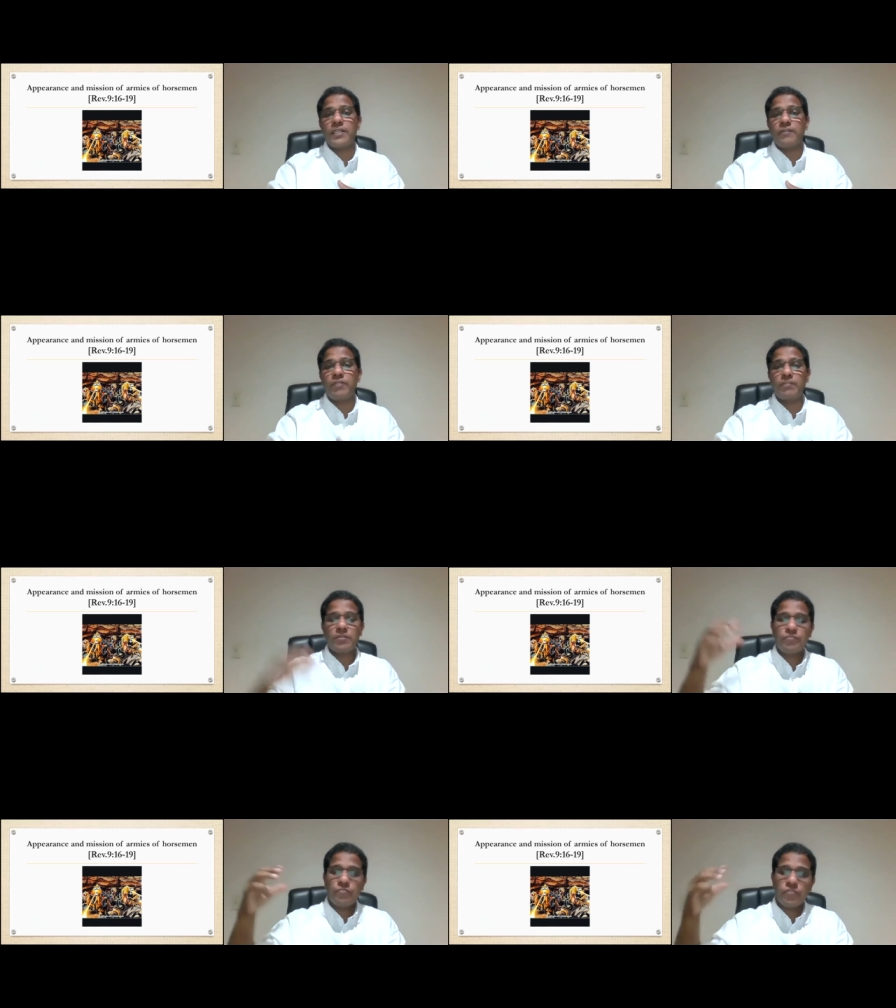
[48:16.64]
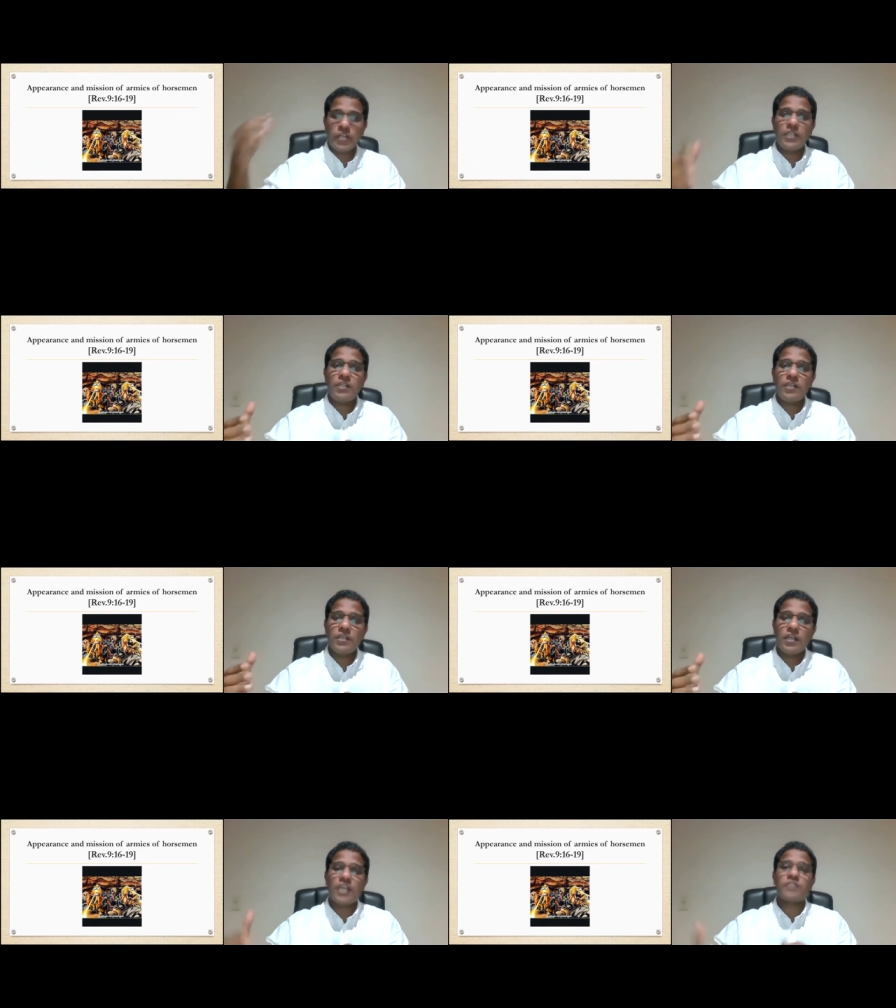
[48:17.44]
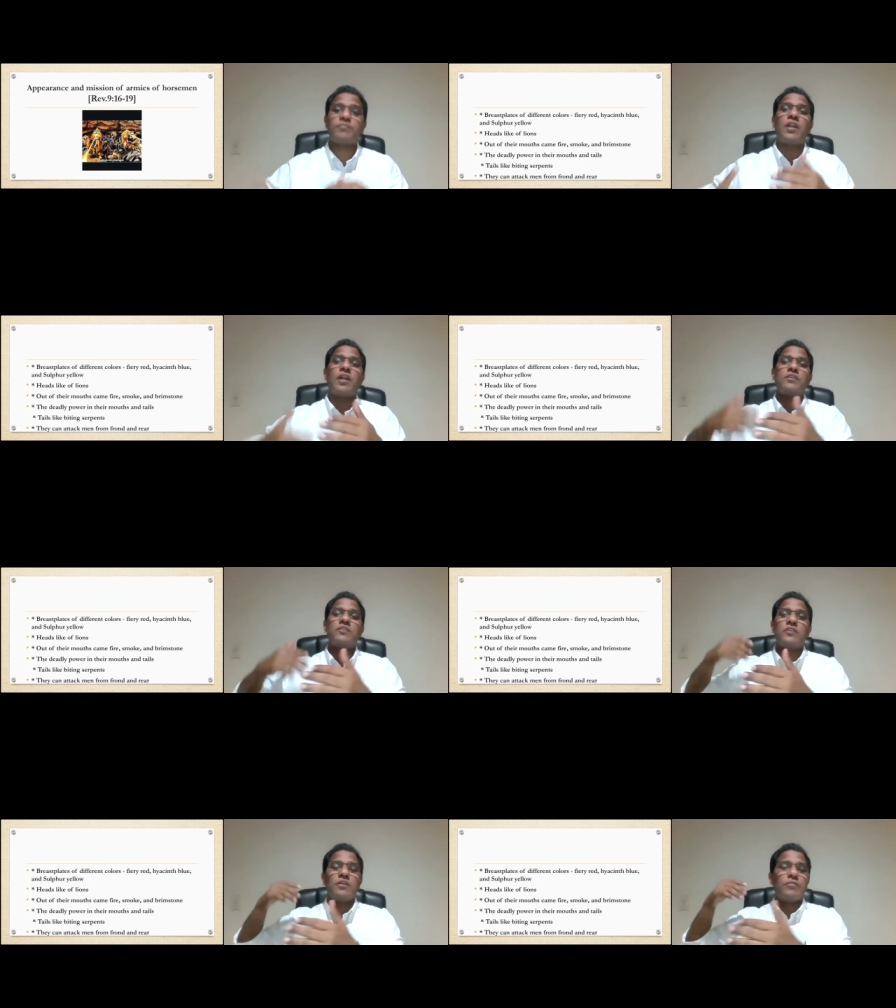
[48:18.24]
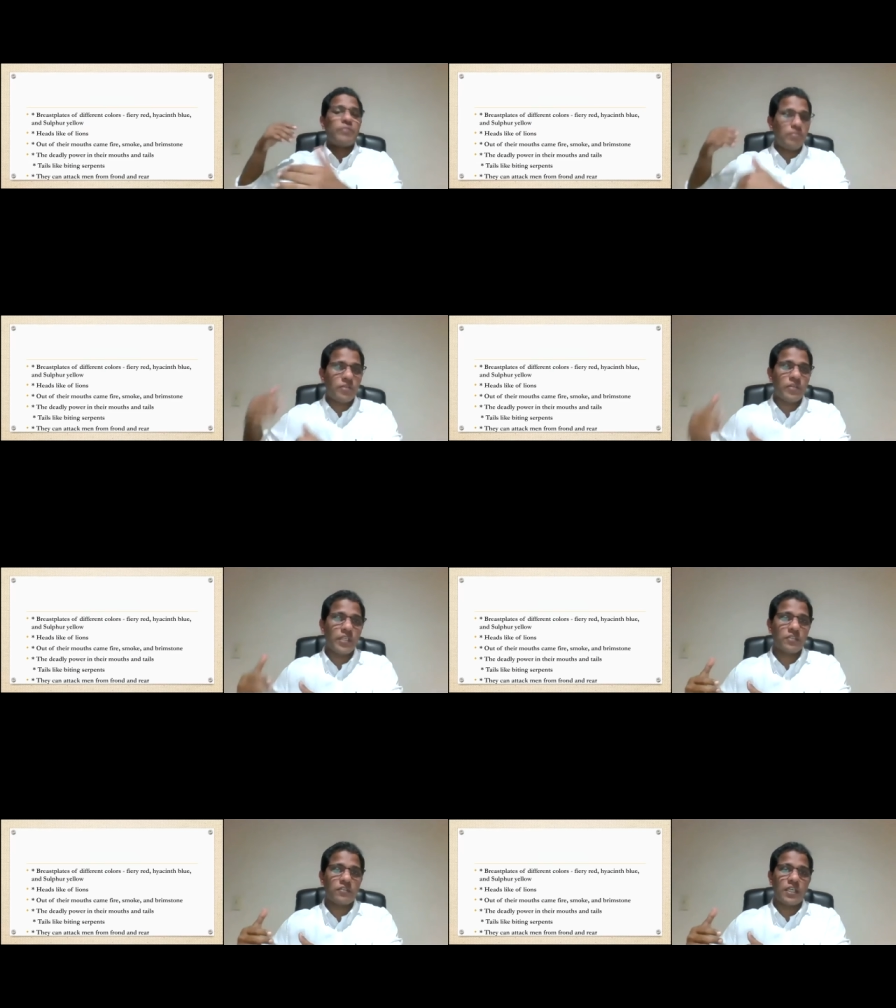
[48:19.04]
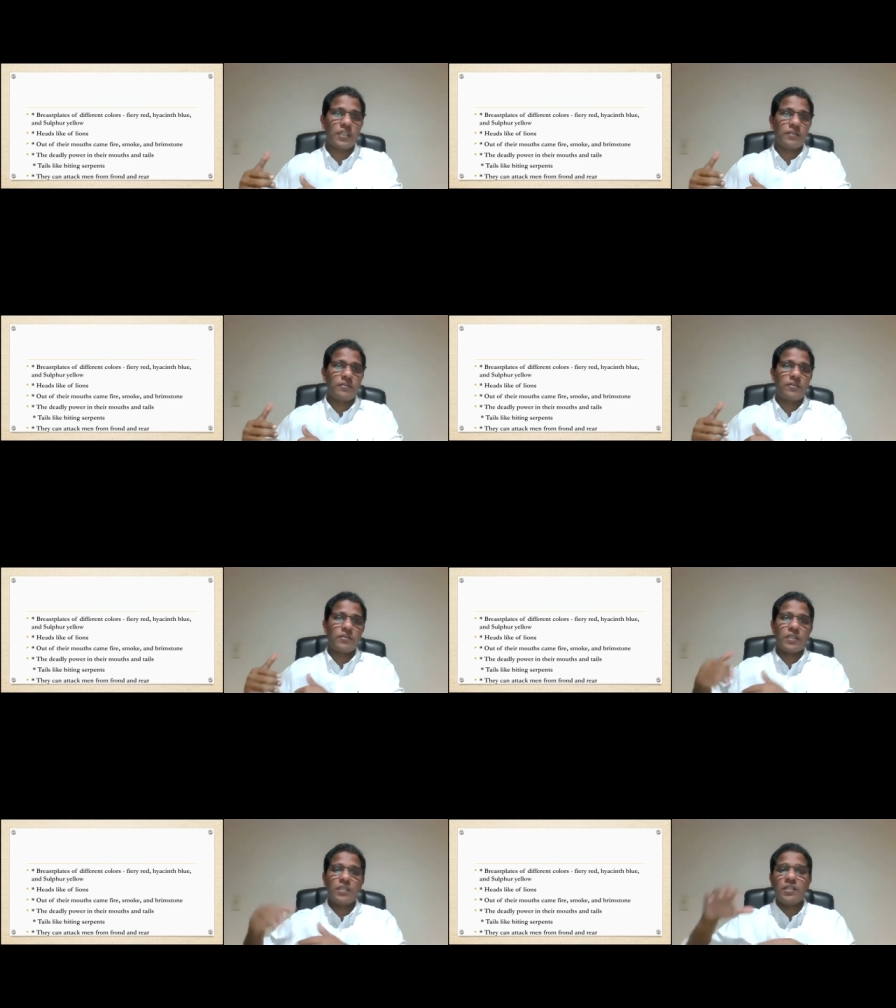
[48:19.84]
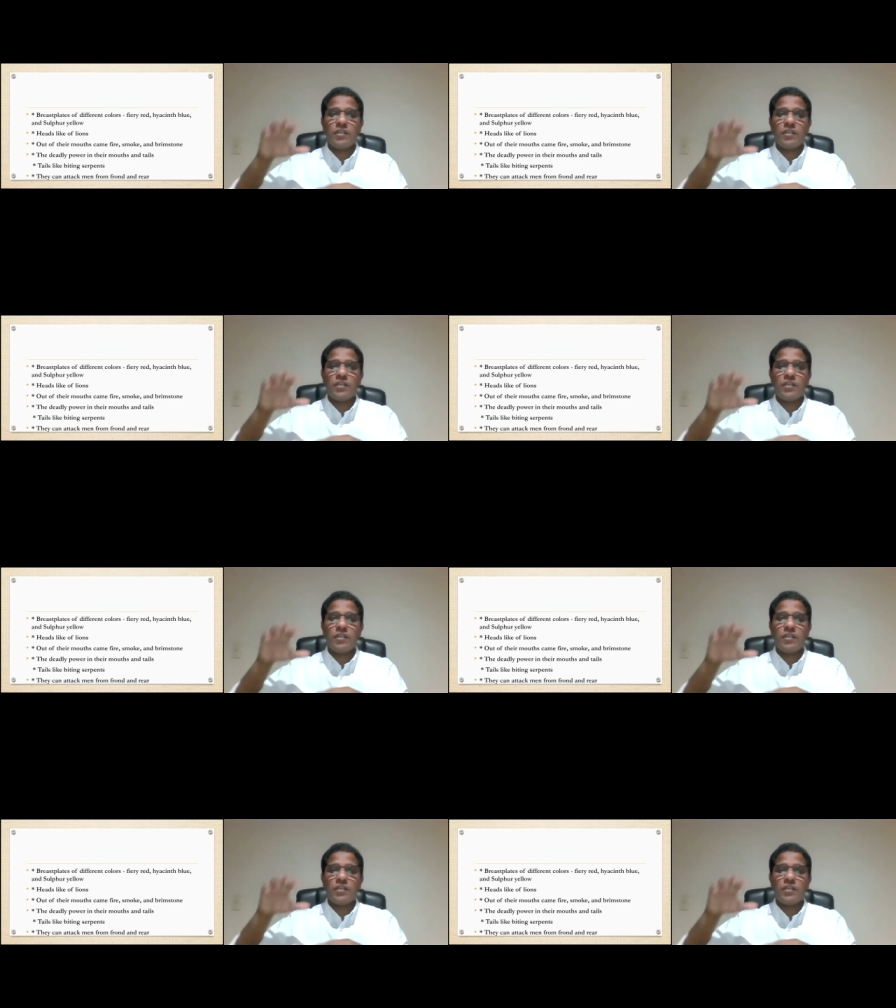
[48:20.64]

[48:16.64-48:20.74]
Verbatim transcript: from the front as well as from the rear side, okay?